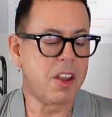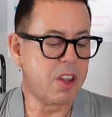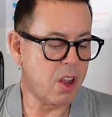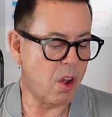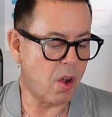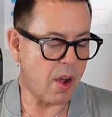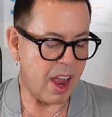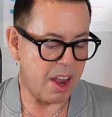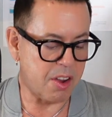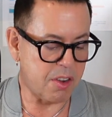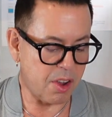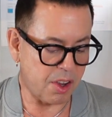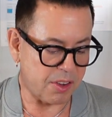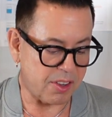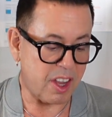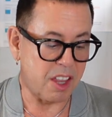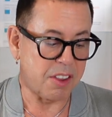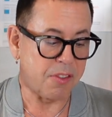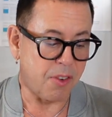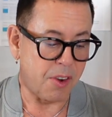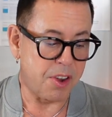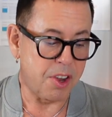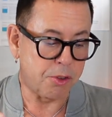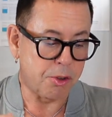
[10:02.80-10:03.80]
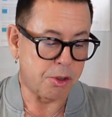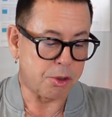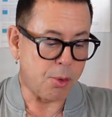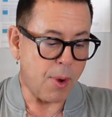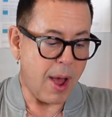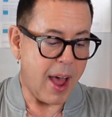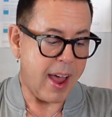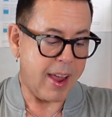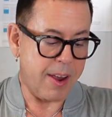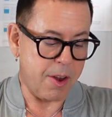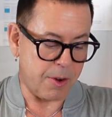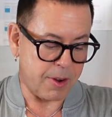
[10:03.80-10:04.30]
you know, and just it's for you to
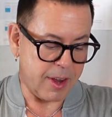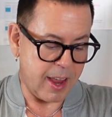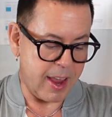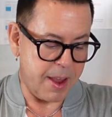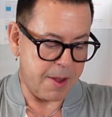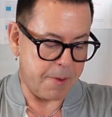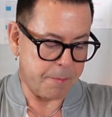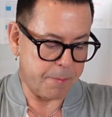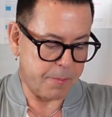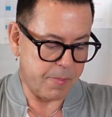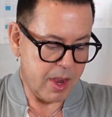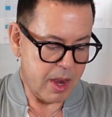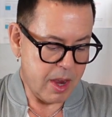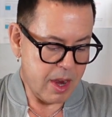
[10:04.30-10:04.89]
try, okay?